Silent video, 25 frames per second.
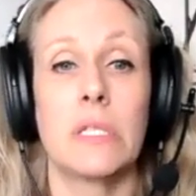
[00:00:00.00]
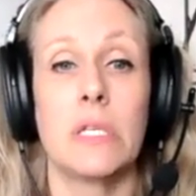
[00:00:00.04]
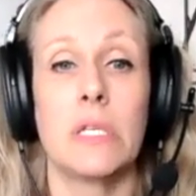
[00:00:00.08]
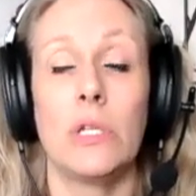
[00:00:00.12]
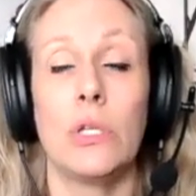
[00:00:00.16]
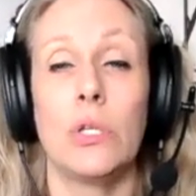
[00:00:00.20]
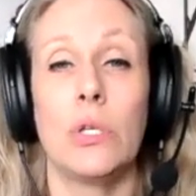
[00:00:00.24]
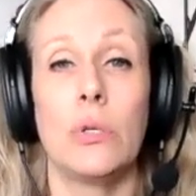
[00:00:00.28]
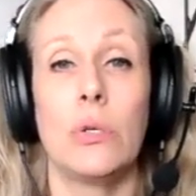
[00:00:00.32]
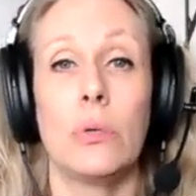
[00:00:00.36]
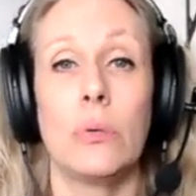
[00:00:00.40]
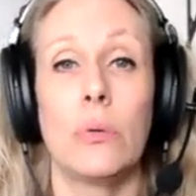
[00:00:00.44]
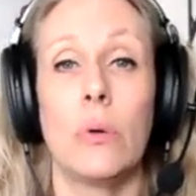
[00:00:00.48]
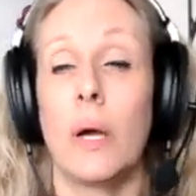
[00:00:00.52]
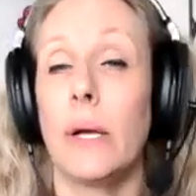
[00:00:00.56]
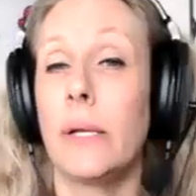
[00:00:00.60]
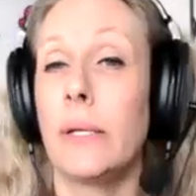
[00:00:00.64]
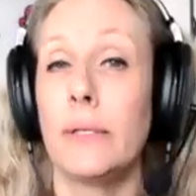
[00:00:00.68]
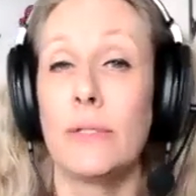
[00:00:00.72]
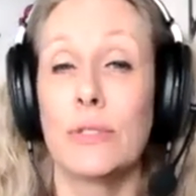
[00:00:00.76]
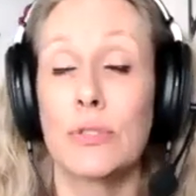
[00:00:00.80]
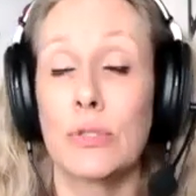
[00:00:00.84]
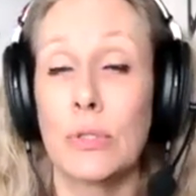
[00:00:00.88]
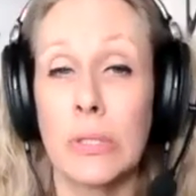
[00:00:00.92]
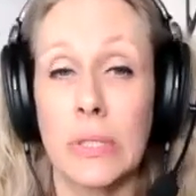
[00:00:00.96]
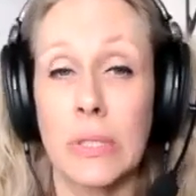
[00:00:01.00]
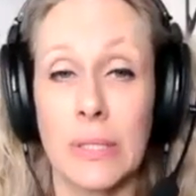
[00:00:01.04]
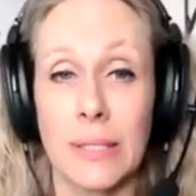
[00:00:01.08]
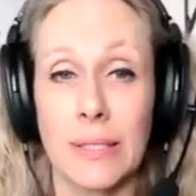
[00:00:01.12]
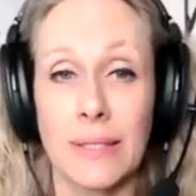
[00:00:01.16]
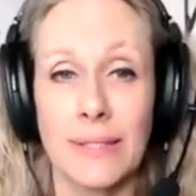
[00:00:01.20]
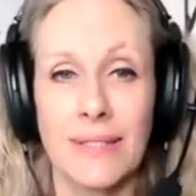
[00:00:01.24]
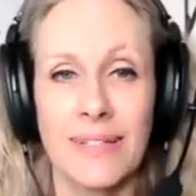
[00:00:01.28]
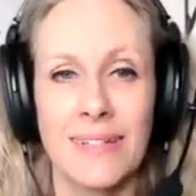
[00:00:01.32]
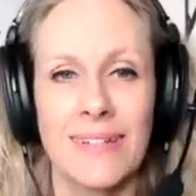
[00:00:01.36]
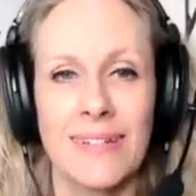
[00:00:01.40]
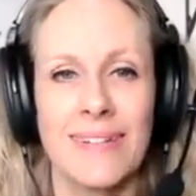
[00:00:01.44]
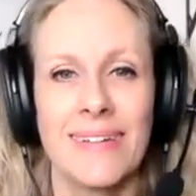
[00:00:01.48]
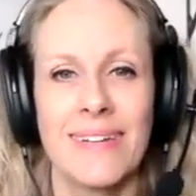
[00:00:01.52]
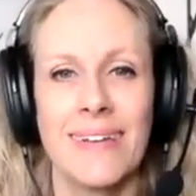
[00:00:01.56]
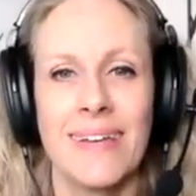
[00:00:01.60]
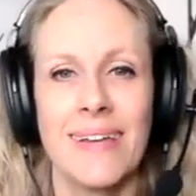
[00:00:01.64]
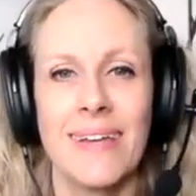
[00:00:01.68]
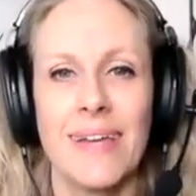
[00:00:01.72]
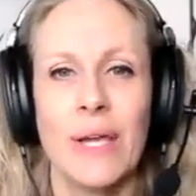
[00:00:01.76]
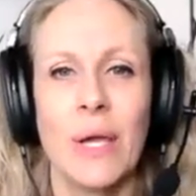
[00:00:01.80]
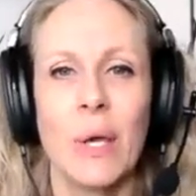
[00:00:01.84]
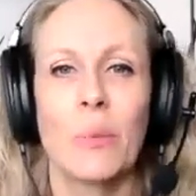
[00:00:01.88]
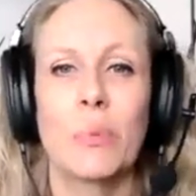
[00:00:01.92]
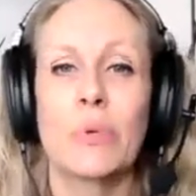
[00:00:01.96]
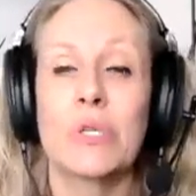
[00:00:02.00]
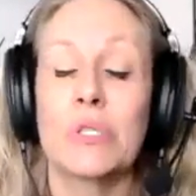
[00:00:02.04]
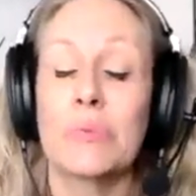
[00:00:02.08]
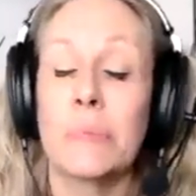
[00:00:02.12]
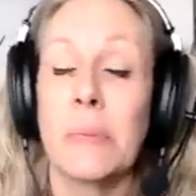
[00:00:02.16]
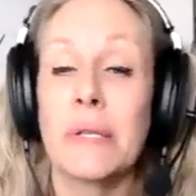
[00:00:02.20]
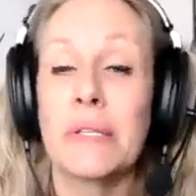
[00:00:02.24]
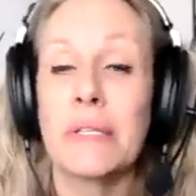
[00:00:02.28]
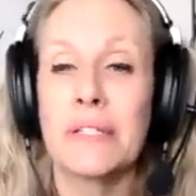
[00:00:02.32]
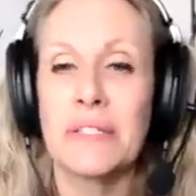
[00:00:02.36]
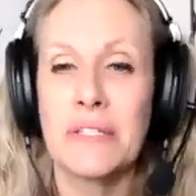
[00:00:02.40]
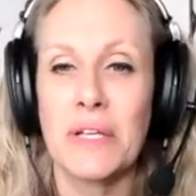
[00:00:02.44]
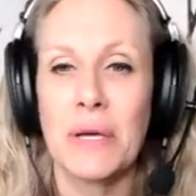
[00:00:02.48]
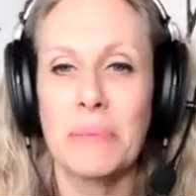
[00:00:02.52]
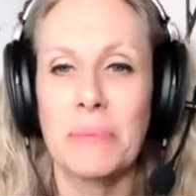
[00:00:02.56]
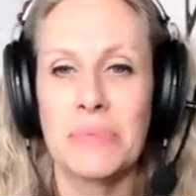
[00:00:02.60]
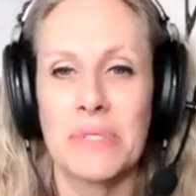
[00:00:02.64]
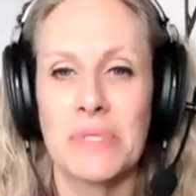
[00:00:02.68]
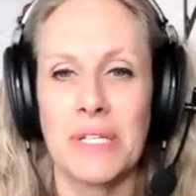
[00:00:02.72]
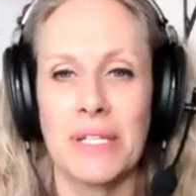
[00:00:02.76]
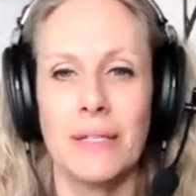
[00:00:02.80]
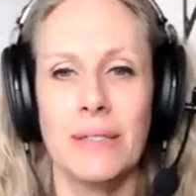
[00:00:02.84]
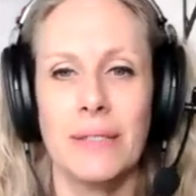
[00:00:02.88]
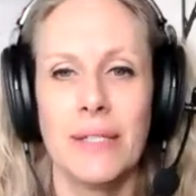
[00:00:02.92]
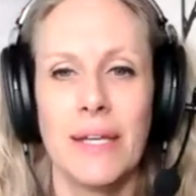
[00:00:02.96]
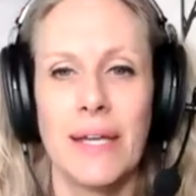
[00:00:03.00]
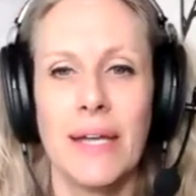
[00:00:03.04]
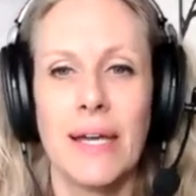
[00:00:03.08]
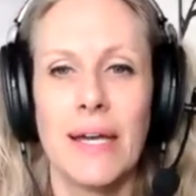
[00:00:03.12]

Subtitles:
he knew I didn't drink it, which meant I dumped it.